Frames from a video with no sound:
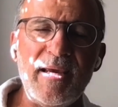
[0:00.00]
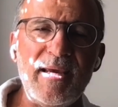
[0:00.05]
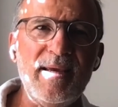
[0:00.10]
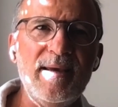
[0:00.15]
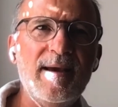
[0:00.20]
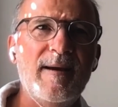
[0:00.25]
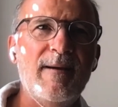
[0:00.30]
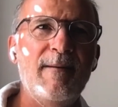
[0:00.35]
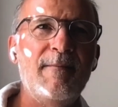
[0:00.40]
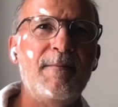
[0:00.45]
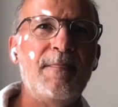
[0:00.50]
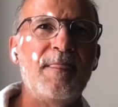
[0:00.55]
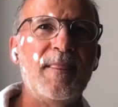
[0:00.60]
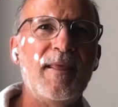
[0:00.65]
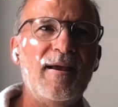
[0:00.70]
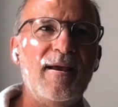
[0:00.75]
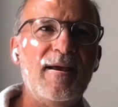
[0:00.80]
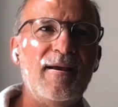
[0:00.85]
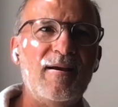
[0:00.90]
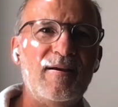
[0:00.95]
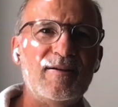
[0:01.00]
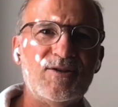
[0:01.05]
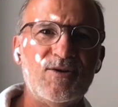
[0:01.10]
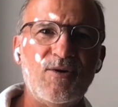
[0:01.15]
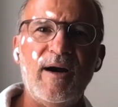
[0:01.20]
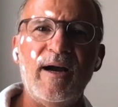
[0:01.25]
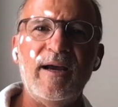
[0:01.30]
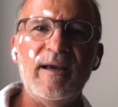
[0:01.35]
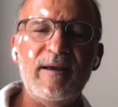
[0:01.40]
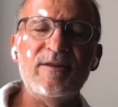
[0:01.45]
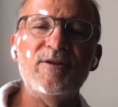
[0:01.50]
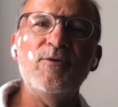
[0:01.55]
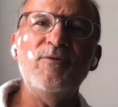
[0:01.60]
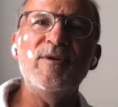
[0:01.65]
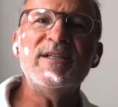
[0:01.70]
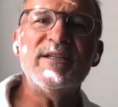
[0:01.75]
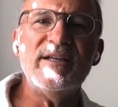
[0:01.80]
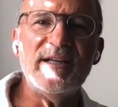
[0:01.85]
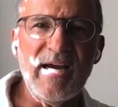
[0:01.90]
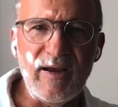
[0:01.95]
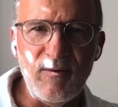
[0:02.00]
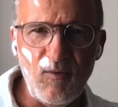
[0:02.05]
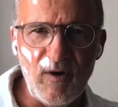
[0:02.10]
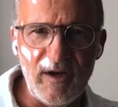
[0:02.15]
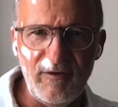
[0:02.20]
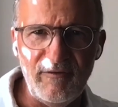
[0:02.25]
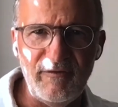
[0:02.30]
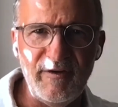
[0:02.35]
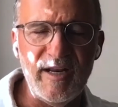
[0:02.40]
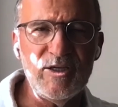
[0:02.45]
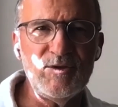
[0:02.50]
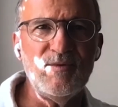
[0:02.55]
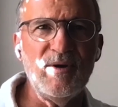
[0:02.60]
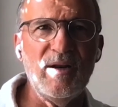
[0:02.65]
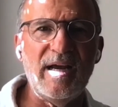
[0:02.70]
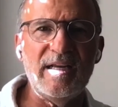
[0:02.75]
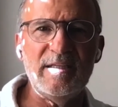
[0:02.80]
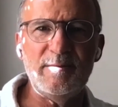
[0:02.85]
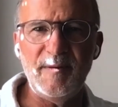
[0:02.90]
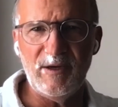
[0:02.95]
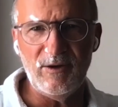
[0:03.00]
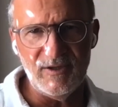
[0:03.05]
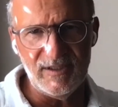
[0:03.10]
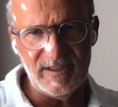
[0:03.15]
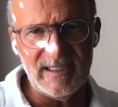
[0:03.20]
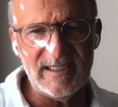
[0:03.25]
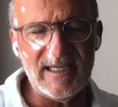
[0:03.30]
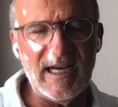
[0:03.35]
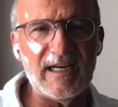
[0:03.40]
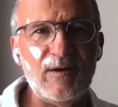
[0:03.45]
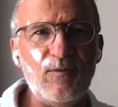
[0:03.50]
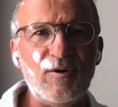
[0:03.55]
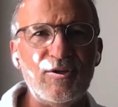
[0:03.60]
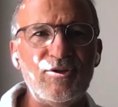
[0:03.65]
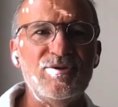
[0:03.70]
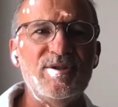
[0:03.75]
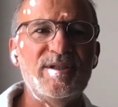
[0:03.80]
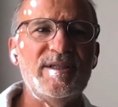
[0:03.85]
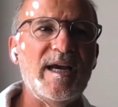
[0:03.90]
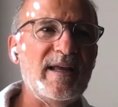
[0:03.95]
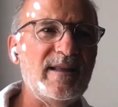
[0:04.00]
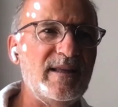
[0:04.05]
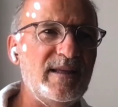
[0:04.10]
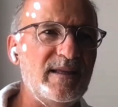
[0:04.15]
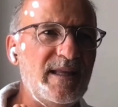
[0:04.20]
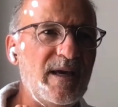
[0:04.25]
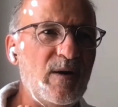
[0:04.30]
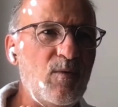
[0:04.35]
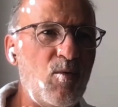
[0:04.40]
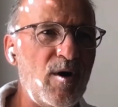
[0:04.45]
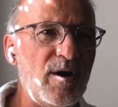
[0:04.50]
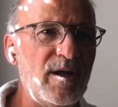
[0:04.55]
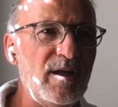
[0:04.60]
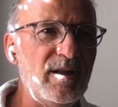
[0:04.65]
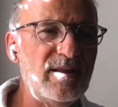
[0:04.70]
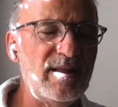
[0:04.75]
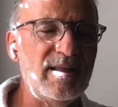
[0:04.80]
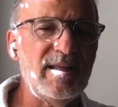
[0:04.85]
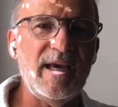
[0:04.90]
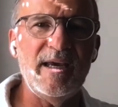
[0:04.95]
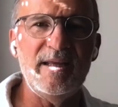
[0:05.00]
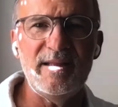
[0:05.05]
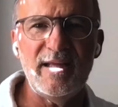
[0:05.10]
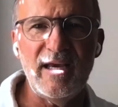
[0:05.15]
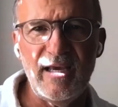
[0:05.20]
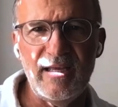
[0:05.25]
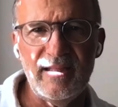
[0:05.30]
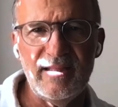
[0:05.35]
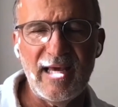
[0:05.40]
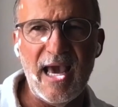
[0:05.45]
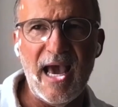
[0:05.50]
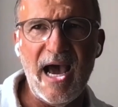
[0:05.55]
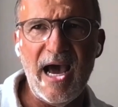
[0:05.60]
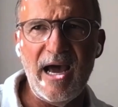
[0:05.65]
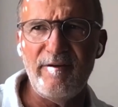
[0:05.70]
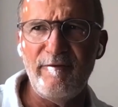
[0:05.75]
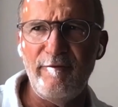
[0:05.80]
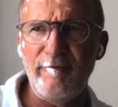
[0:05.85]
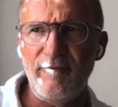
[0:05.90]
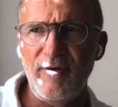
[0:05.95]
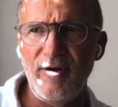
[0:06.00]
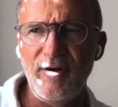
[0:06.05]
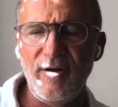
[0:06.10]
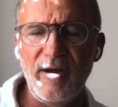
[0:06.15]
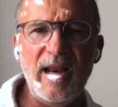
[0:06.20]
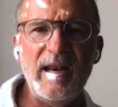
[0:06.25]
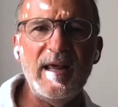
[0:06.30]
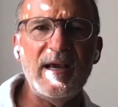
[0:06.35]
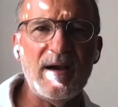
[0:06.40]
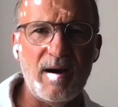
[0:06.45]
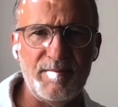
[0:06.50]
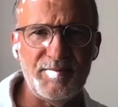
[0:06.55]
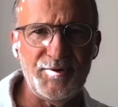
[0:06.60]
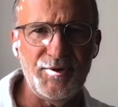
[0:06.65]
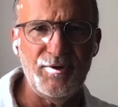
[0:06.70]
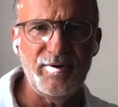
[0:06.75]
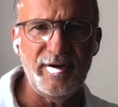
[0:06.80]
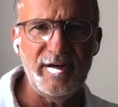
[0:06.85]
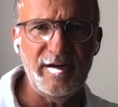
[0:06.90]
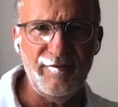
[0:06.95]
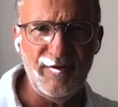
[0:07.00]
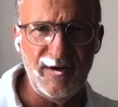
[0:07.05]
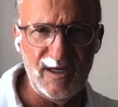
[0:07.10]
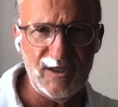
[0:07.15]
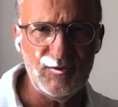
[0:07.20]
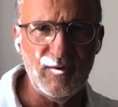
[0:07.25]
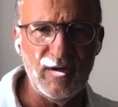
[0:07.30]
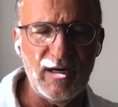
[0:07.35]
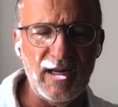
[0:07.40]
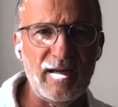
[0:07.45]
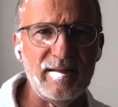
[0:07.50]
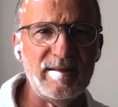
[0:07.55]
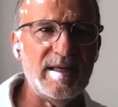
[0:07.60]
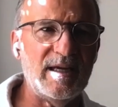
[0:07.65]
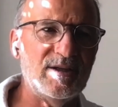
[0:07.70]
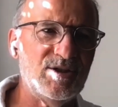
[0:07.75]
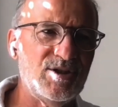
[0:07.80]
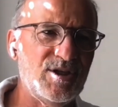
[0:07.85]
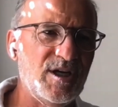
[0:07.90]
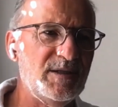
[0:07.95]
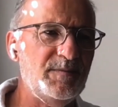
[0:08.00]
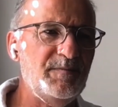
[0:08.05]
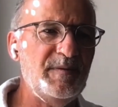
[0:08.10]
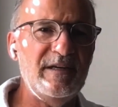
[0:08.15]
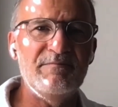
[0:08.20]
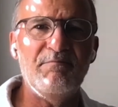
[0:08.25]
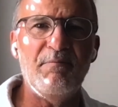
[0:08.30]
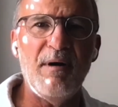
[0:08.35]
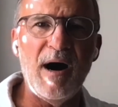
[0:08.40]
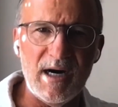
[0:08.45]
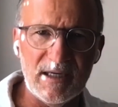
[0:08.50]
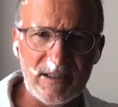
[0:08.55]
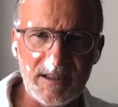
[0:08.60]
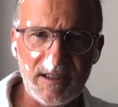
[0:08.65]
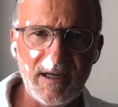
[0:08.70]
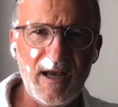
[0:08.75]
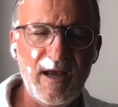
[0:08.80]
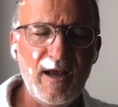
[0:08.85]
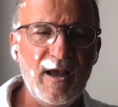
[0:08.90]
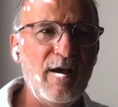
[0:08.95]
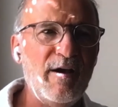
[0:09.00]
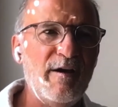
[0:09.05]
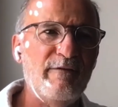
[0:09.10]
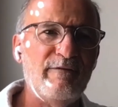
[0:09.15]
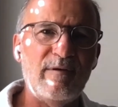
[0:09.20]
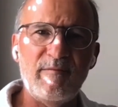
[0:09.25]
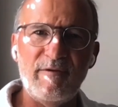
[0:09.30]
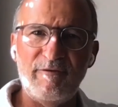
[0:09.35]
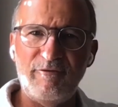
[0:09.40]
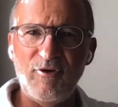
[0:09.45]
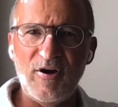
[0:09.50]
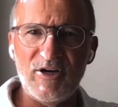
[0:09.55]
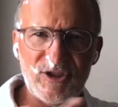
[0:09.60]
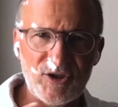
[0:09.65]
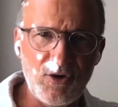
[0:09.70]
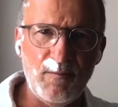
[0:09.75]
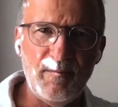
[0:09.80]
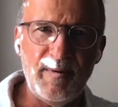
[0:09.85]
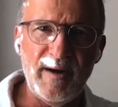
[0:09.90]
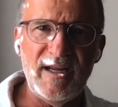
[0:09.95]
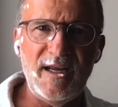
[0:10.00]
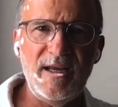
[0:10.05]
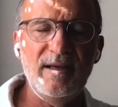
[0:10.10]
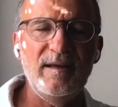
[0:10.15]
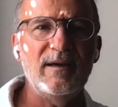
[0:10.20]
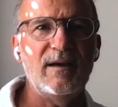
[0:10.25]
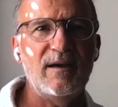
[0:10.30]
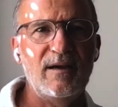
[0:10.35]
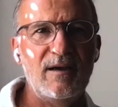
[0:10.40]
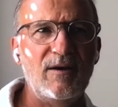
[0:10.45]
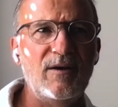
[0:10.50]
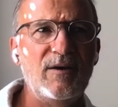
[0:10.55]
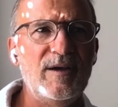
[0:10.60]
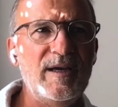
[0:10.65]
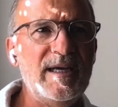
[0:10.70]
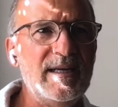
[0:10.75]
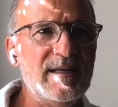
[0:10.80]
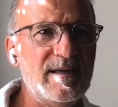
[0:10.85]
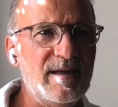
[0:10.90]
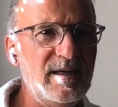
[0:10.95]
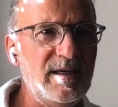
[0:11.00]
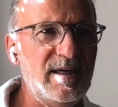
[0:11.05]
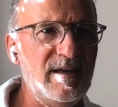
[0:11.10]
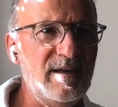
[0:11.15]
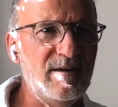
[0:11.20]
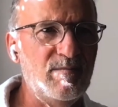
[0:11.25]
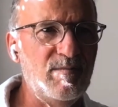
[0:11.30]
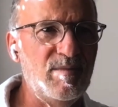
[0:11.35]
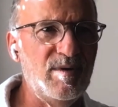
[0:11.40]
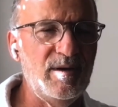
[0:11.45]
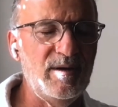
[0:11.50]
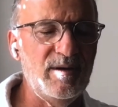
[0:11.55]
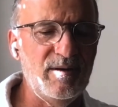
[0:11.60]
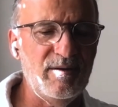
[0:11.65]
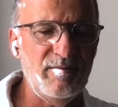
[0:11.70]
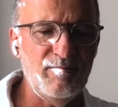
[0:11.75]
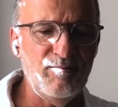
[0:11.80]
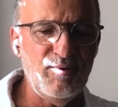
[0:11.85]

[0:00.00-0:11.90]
me. So I, the reason I went in Venezuela is because exactly what you said. They wanted, they, they, they had a, a helicopter in Venezuela that just been bought from a French company uh, in, in, in,